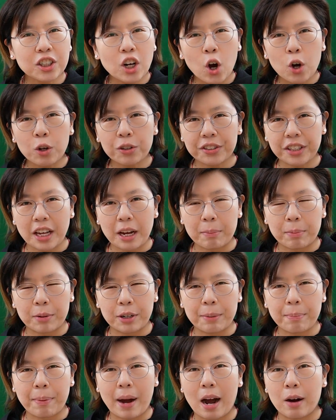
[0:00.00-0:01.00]
no
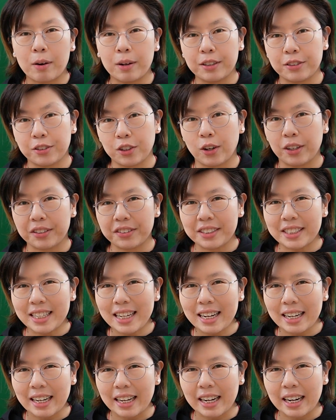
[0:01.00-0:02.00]
separate power source
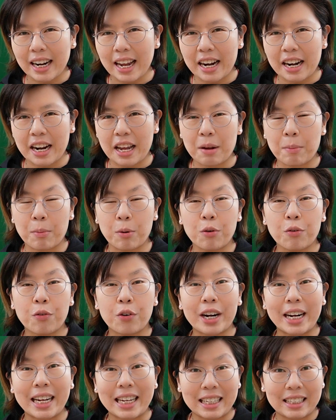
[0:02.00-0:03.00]
needed enabled
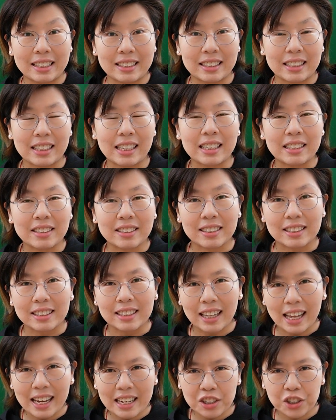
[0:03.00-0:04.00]
for easy
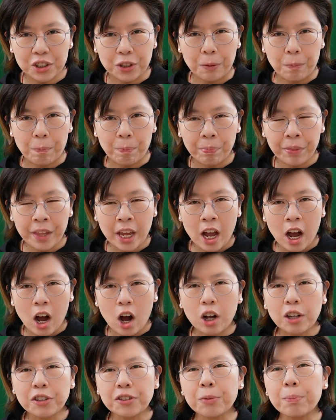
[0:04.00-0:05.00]
installation.
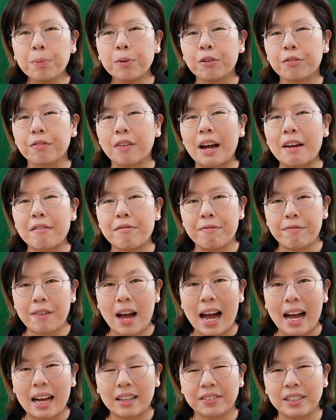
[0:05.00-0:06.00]
Also provide
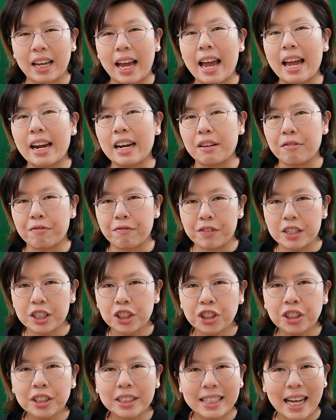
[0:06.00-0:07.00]
fast and
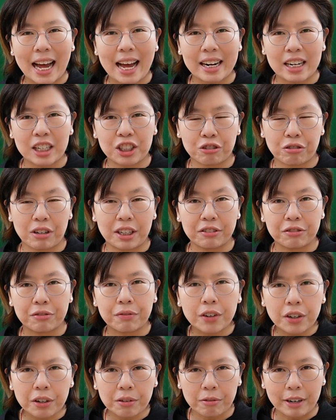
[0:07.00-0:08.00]
efficient data
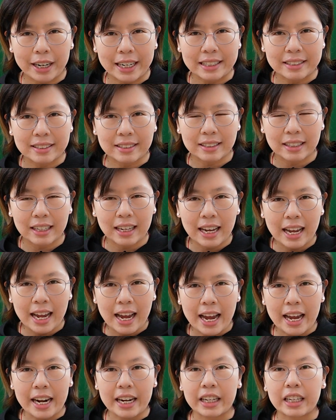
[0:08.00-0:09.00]
transfer rates,
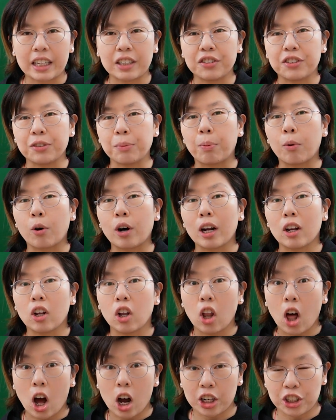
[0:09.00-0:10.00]
and it can support a
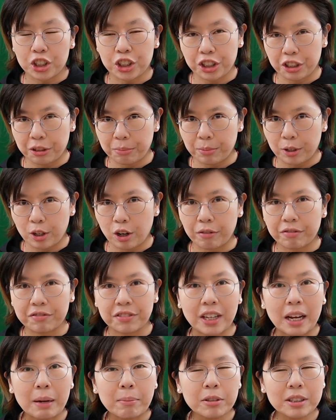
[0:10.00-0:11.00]
large number of
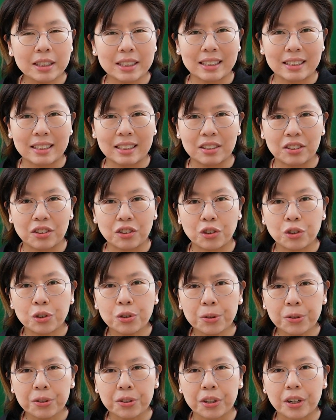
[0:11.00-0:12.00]
simultaneous
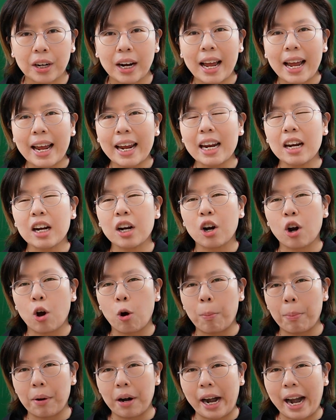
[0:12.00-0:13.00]
users in an
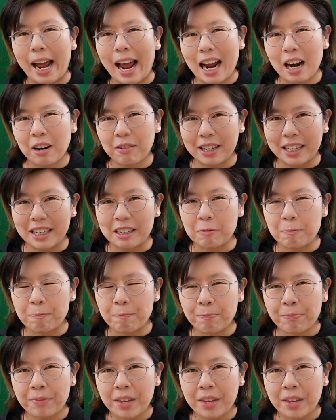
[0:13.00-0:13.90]
open area.